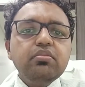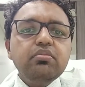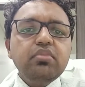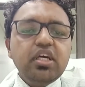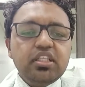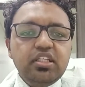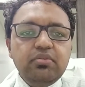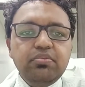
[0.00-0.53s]

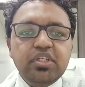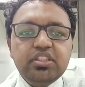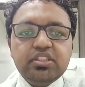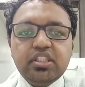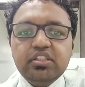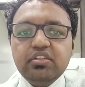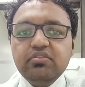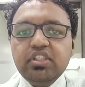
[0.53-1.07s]
many
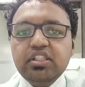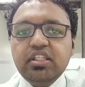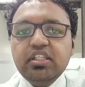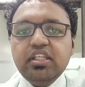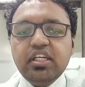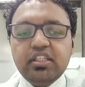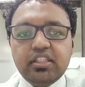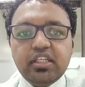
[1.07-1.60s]
patients with
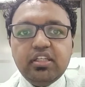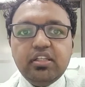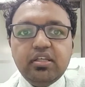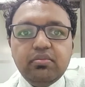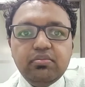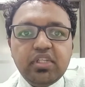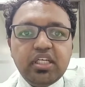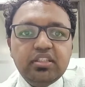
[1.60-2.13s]
the dental
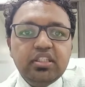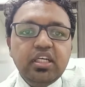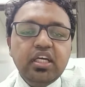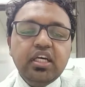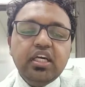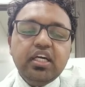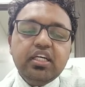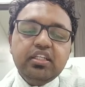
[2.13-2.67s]
implant,
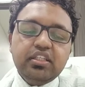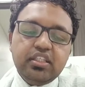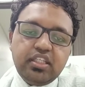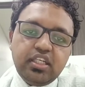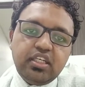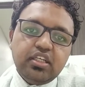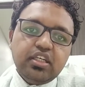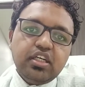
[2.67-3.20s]
and
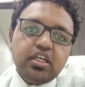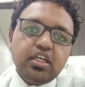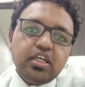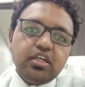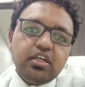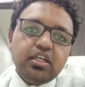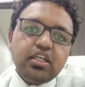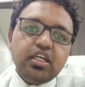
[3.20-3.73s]
they
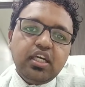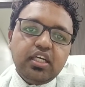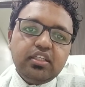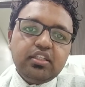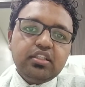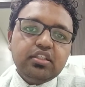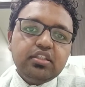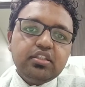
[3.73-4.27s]
get